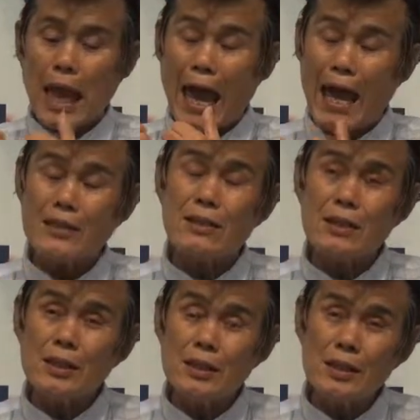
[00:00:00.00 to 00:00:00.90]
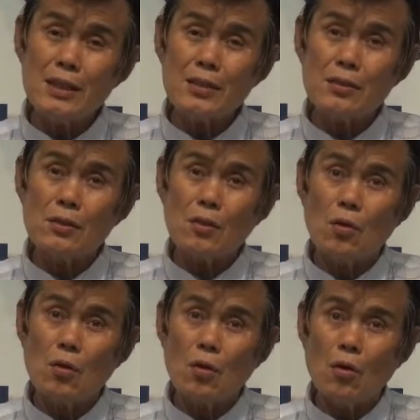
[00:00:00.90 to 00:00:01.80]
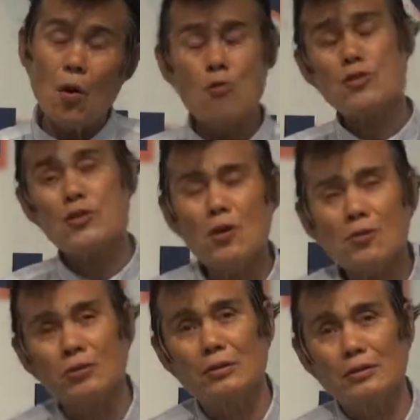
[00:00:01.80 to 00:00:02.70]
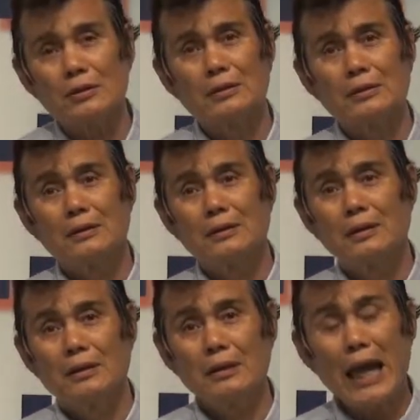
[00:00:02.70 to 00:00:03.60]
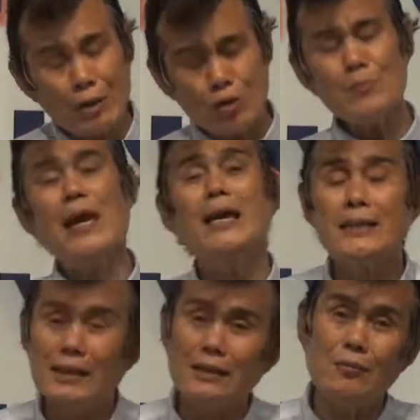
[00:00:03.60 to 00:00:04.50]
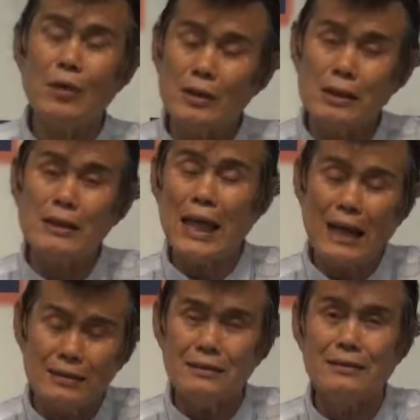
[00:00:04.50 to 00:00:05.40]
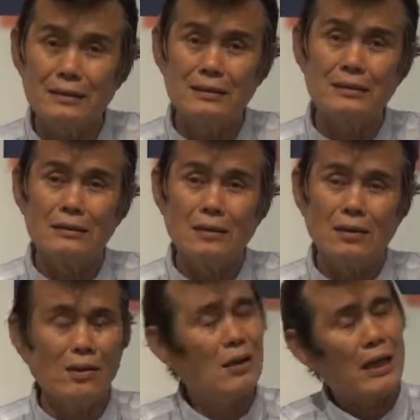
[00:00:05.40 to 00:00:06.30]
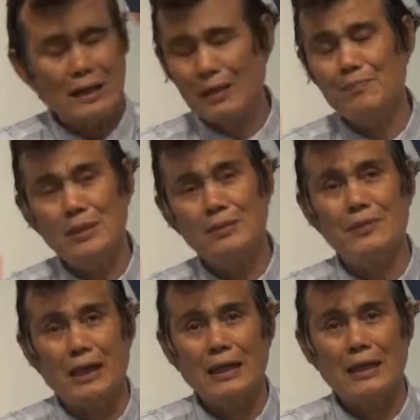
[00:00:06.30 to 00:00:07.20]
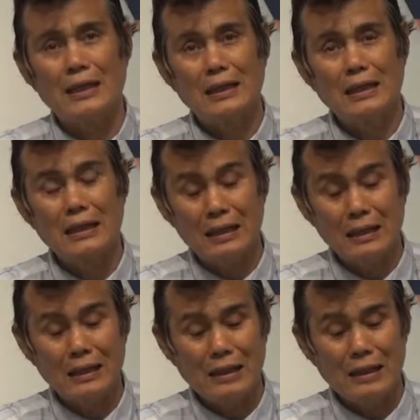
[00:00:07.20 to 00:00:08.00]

as his own son. Can you imagine what he had? Oh, I can't believe that. Huh?